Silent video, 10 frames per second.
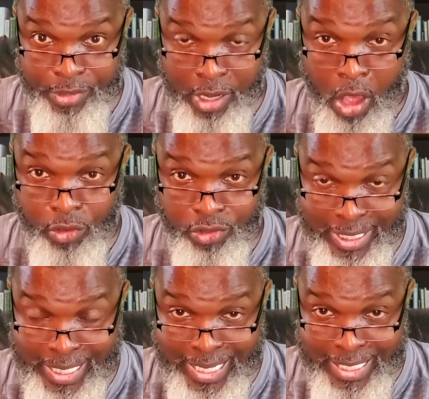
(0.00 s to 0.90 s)
Y'all
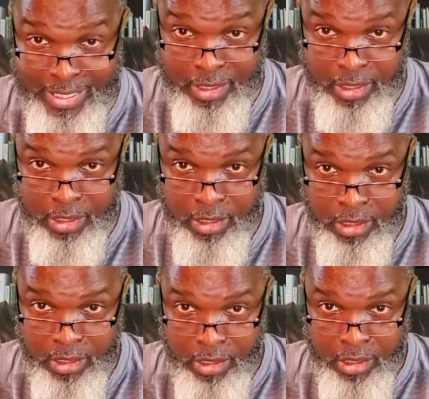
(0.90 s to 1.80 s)
see it?
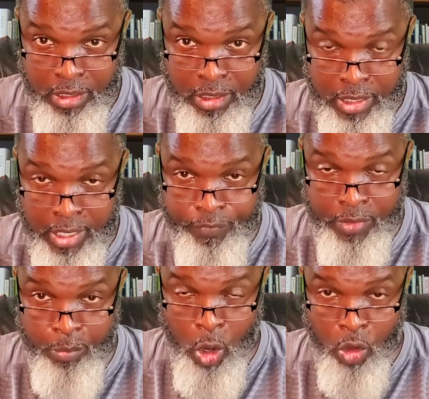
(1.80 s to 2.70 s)
If the
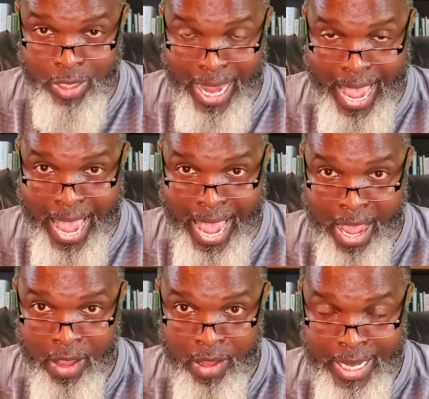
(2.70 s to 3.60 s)
Most High
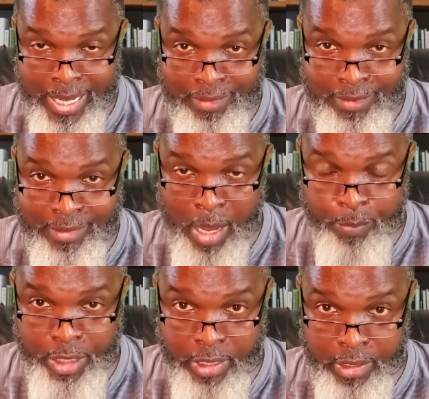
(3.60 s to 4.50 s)

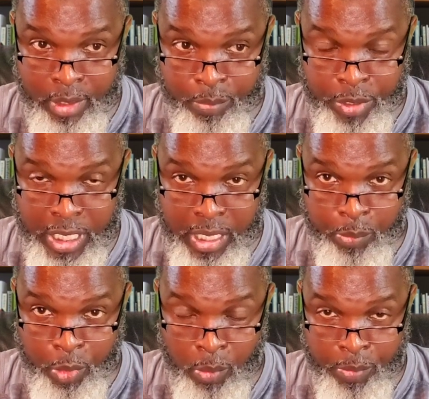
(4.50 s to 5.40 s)
accepted them
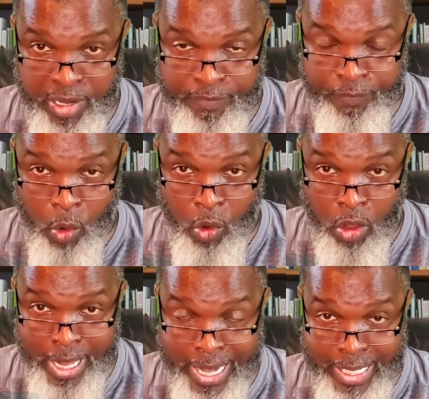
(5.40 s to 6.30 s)
people before
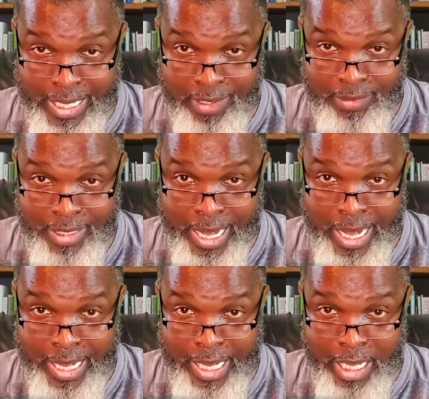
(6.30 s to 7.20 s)
and he
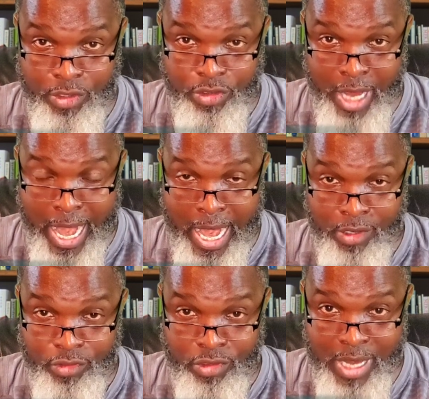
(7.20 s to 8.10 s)
said he
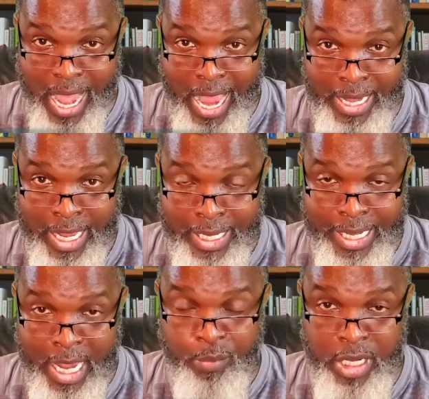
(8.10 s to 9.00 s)
changed not,
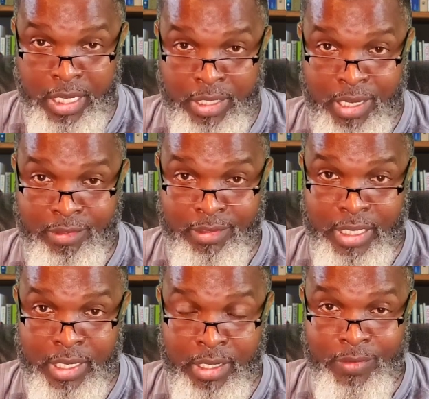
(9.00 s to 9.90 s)
that means they
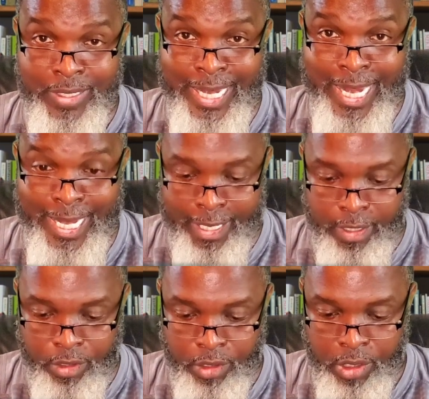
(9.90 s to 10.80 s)
still get
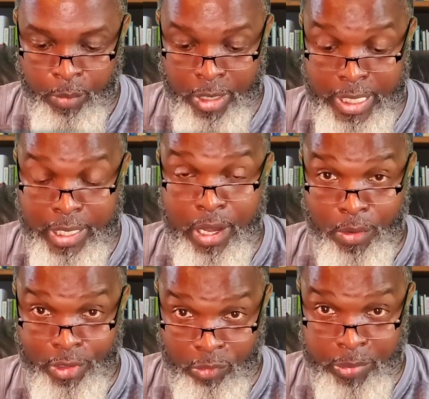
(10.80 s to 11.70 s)
it. But he
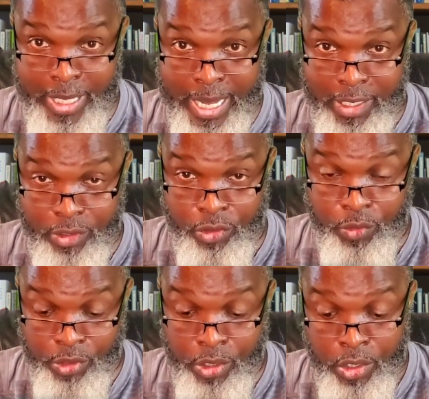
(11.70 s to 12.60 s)
gonna explain it
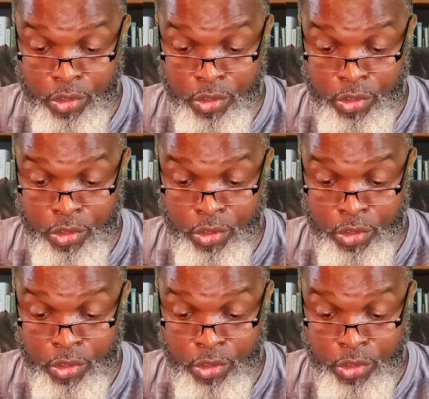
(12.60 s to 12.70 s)
to you.